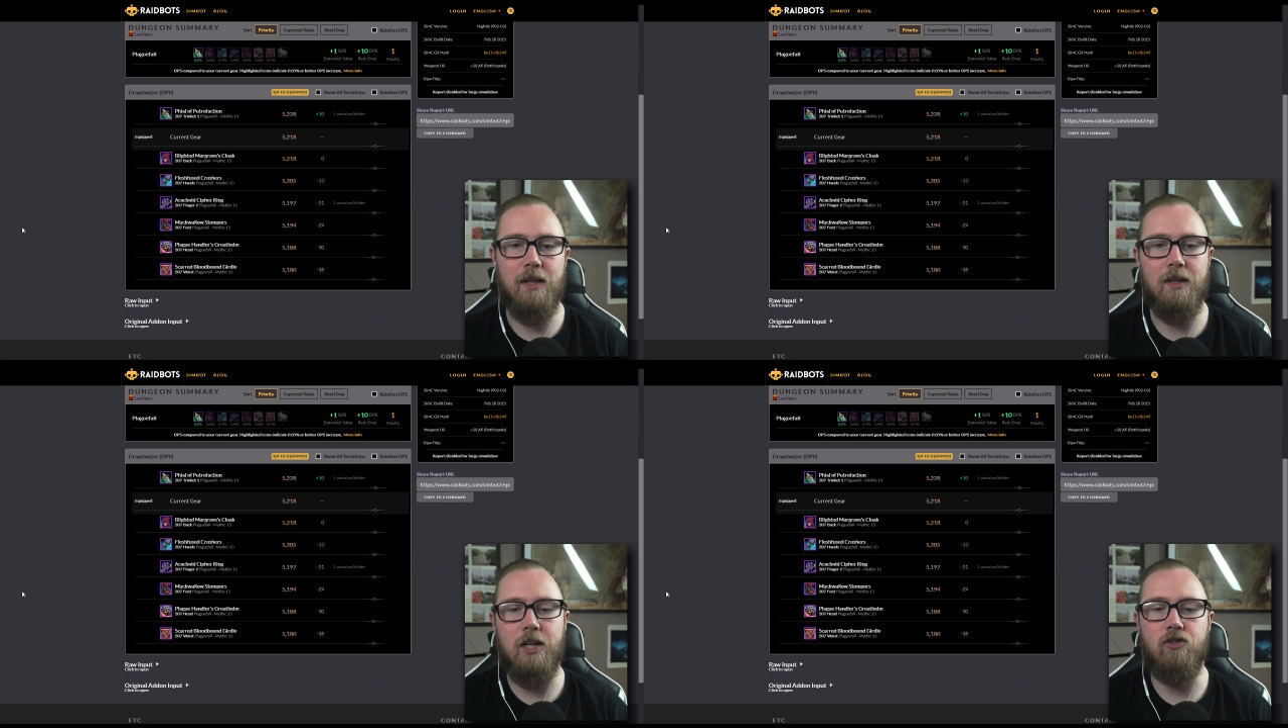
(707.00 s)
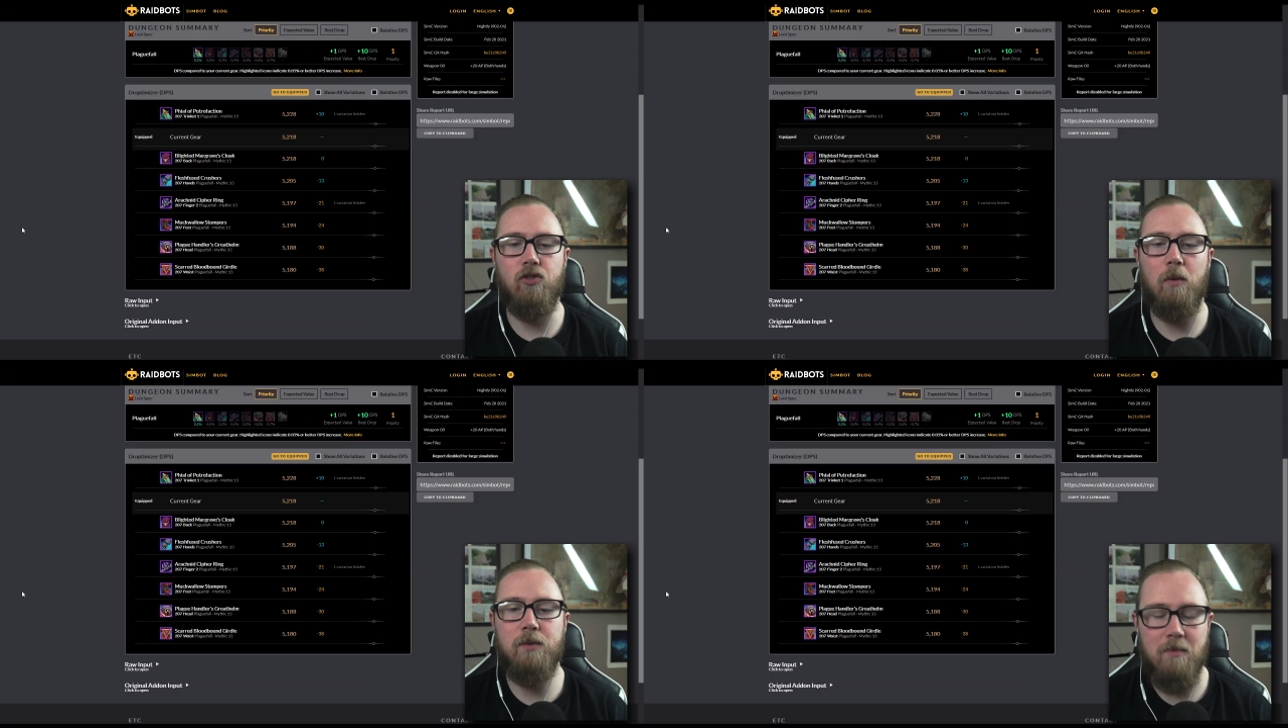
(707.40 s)
in the
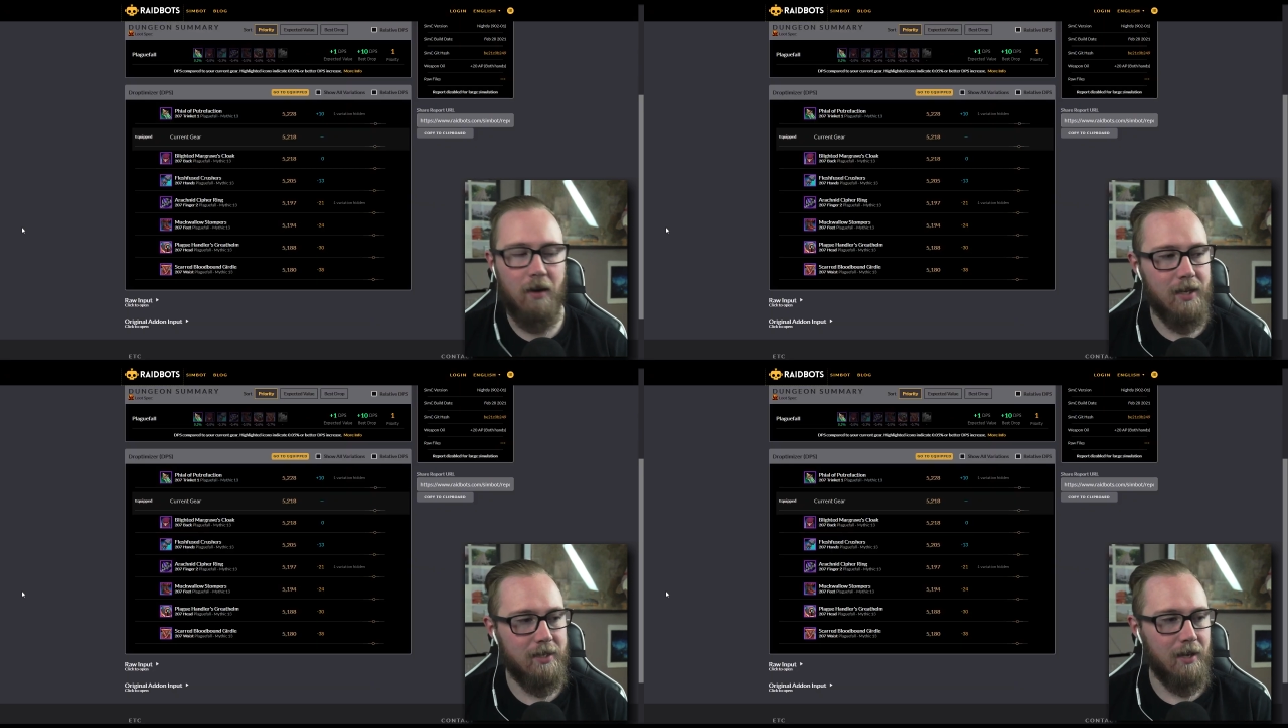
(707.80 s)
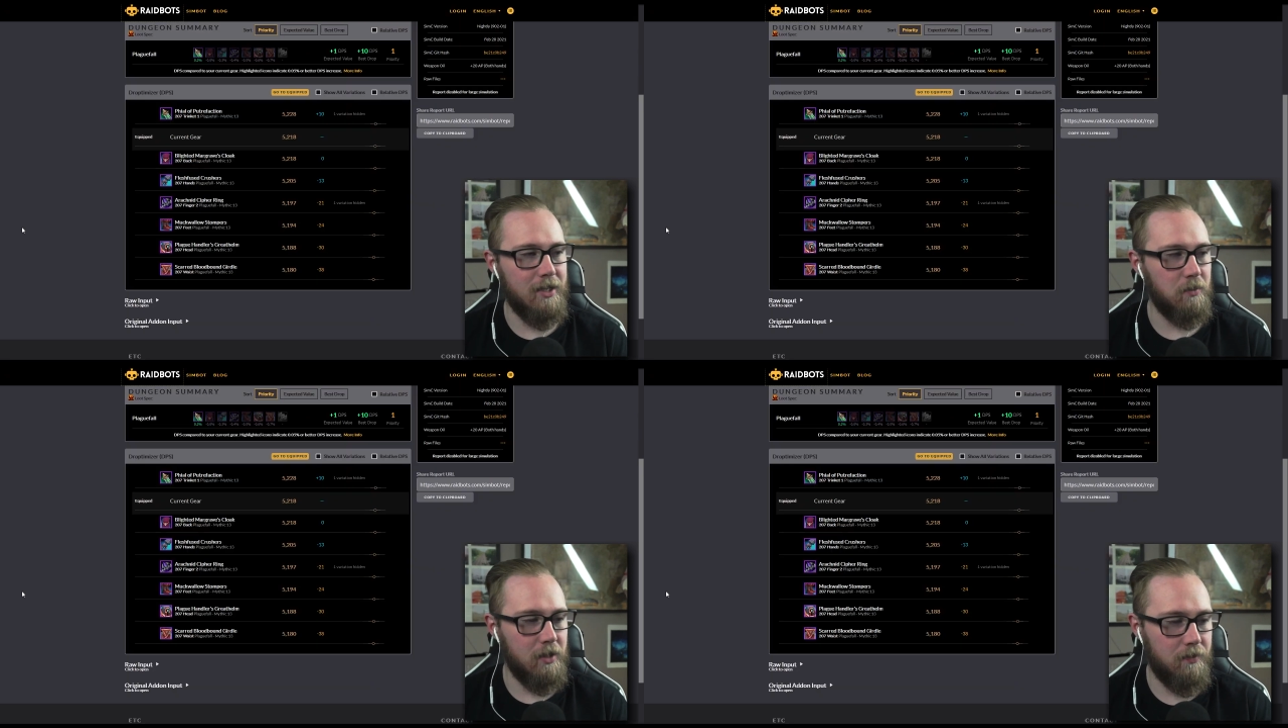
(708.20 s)
Droptimizer,
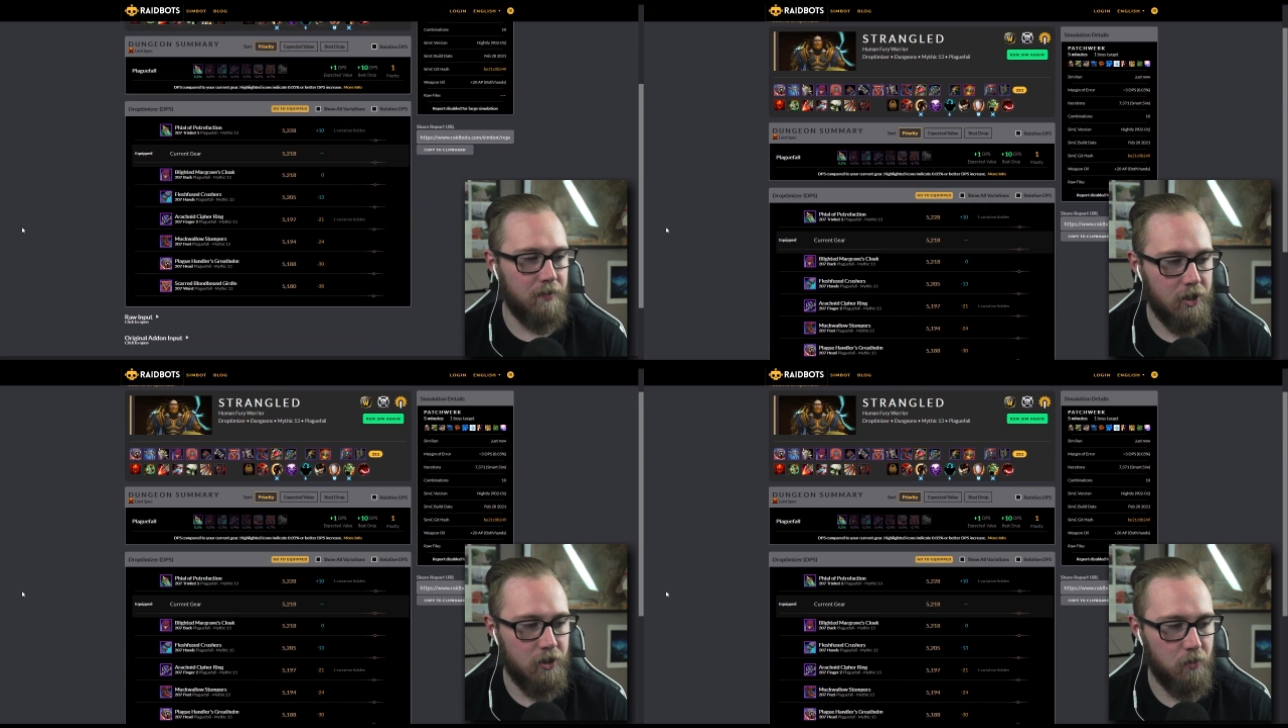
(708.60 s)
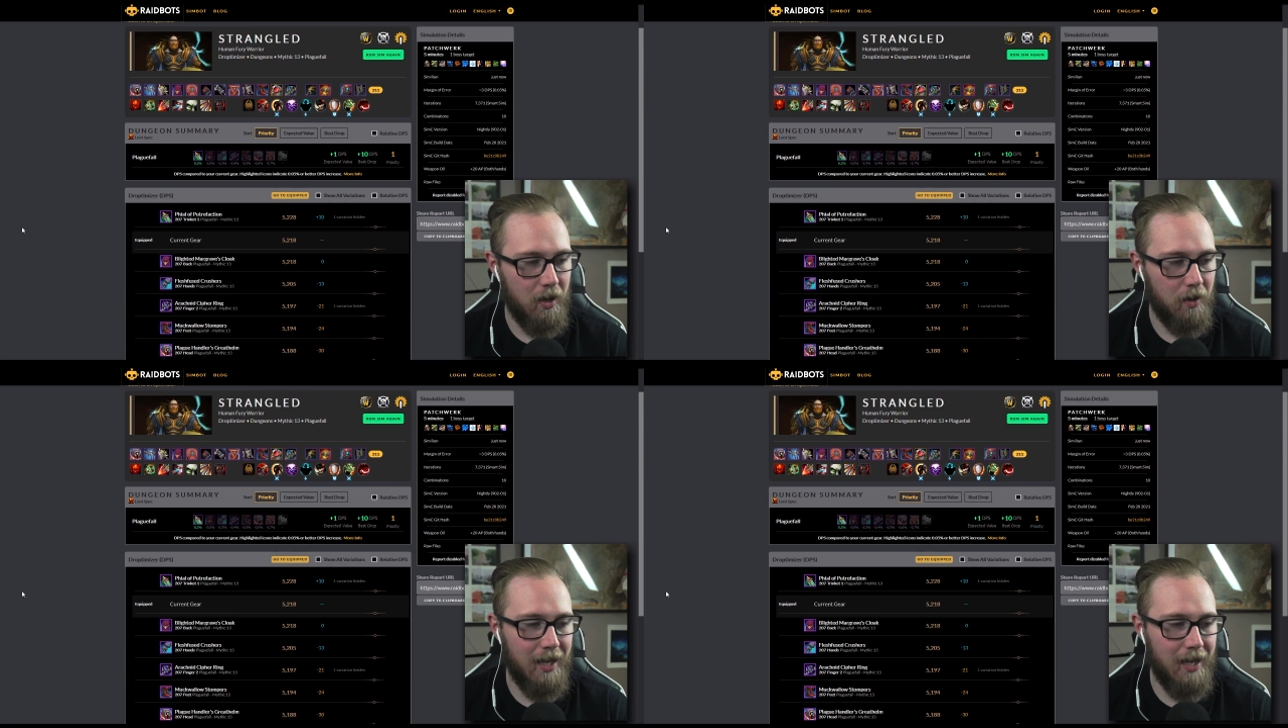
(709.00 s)
this one is finished as well.